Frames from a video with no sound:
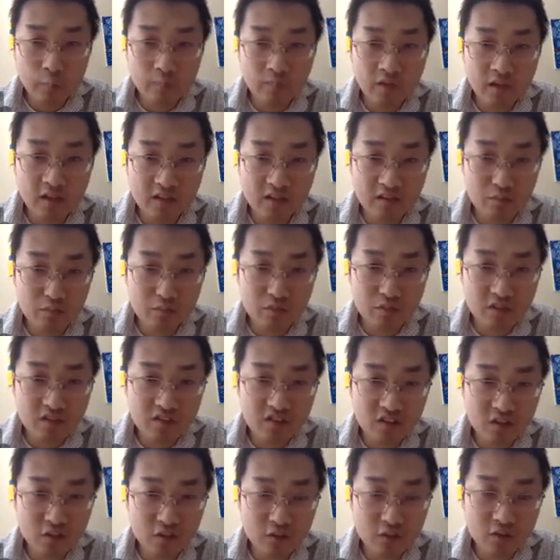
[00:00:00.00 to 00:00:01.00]
has mean
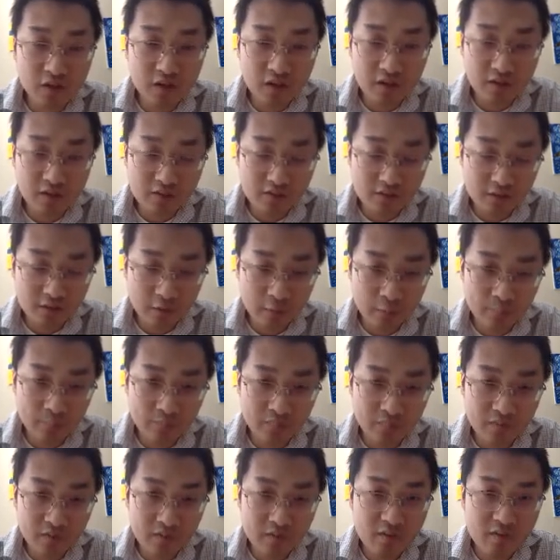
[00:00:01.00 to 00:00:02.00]
0 and
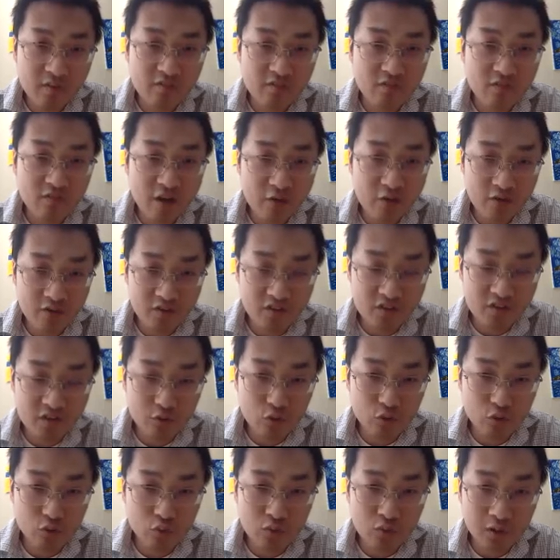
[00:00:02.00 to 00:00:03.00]
variance
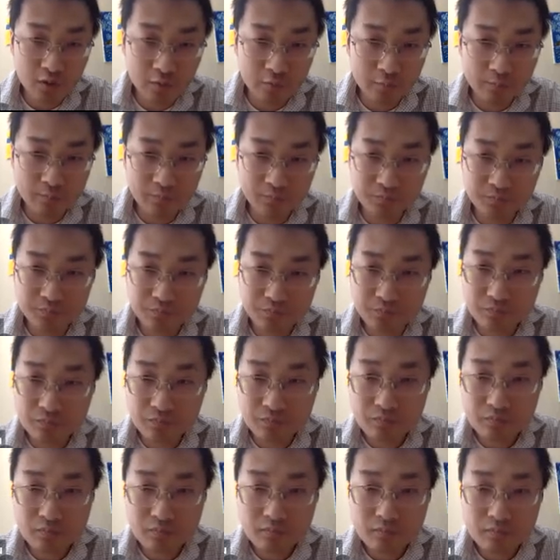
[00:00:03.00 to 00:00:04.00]
equal to 1.
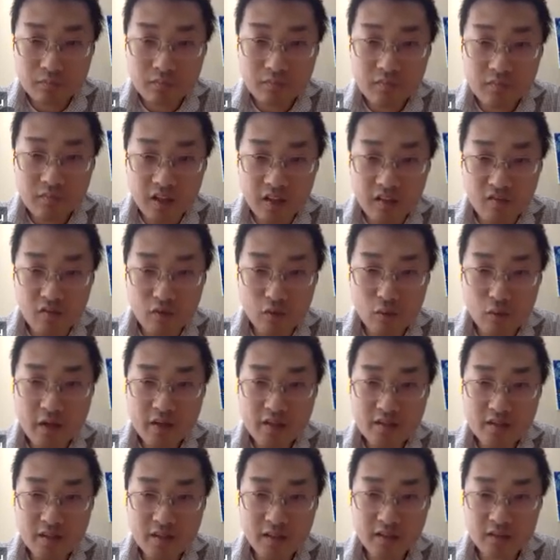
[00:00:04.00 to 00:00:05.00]
And the
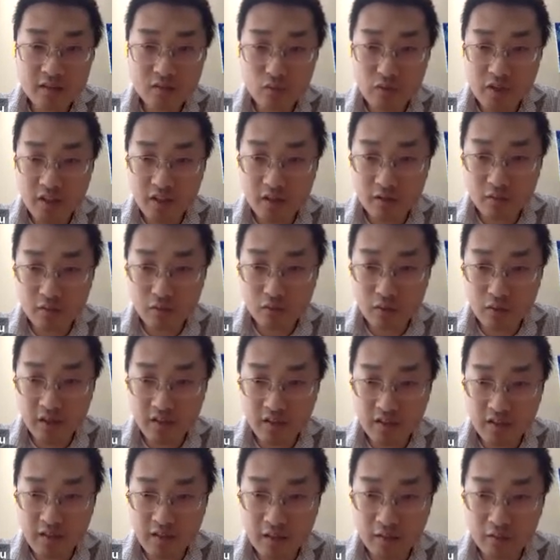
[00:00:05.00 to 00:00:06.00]
right-hand side, we can
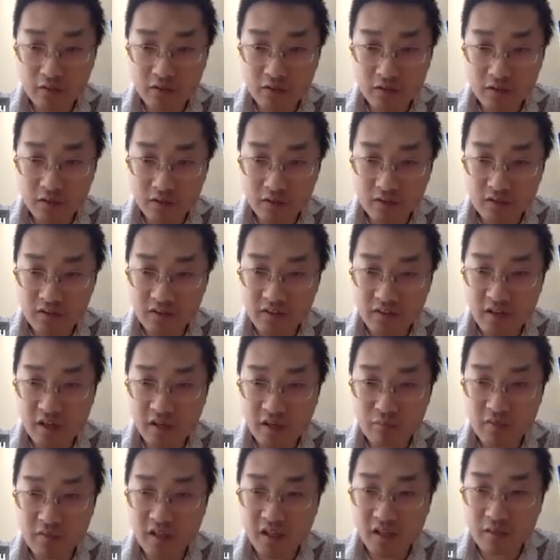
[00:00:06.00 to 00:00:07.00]
write it out. It is
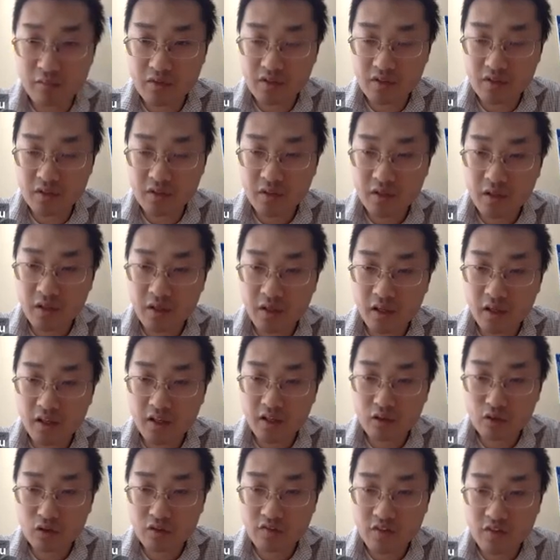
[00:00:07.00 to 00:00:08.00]
m times
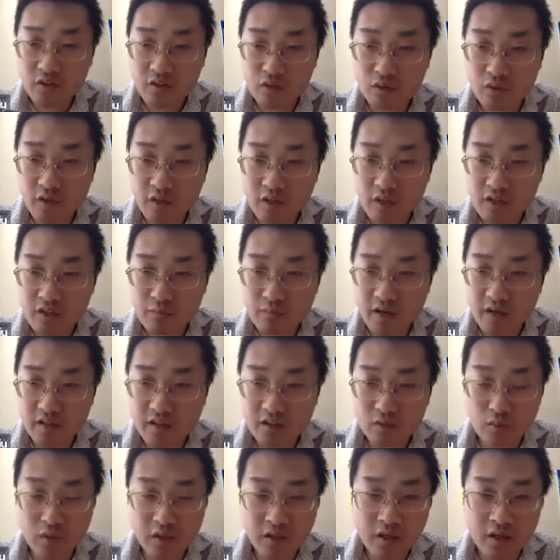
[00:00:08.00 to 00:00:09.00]
n to the 2h
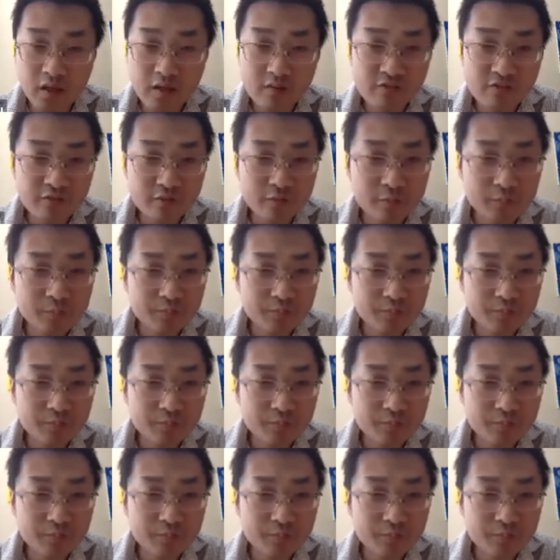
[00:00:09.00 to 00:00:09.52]
minus 1/2.